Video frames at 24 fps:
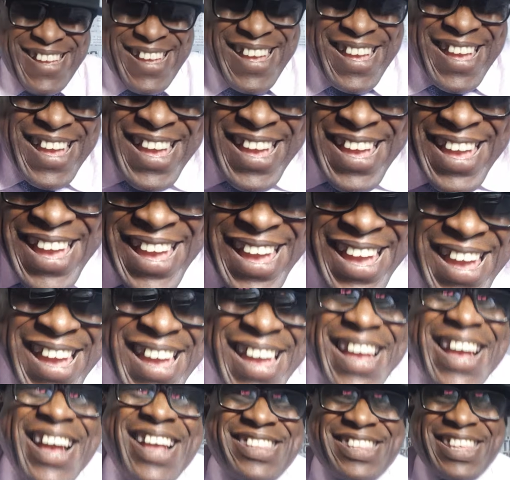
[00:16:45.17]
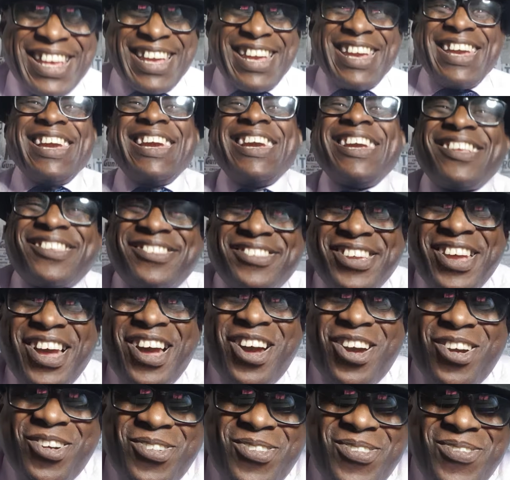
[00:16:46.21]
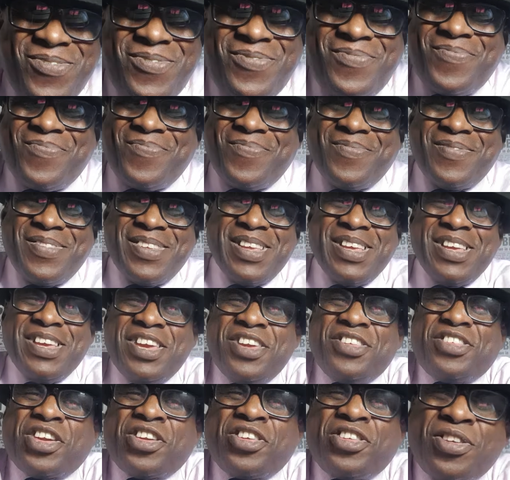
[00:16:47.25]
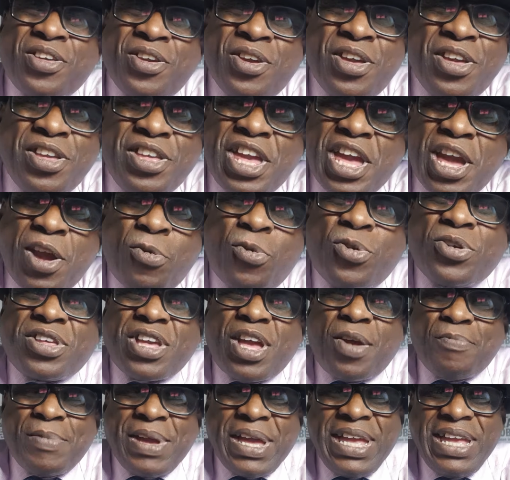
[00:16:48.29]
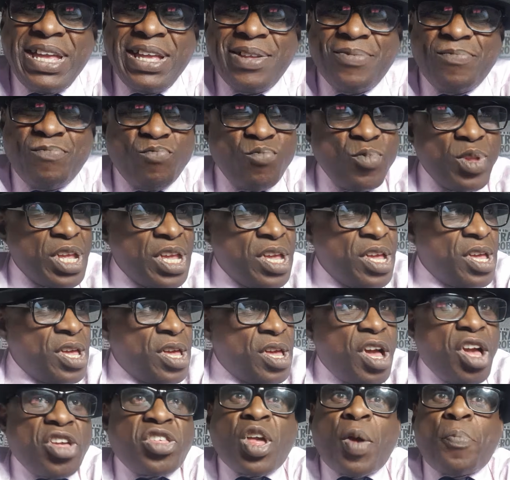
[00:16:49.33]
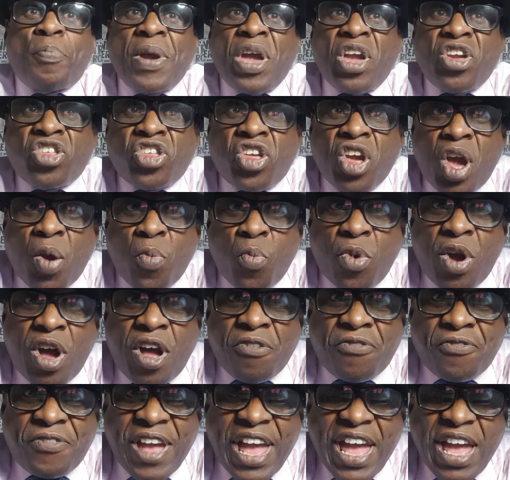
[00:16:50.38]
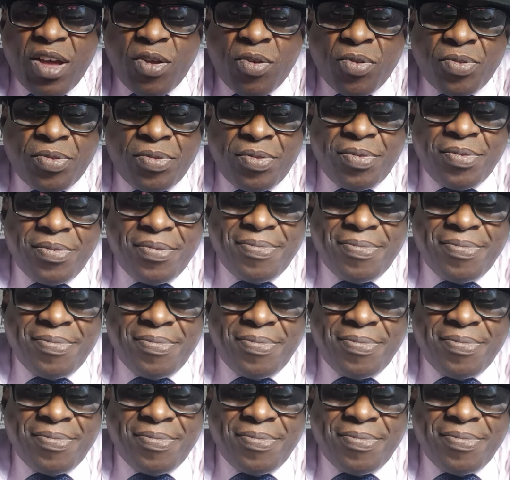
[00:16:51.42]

I say, "Here, Tone." He says, "Yeah, what's up, mate?" I said, "I better show him what I found."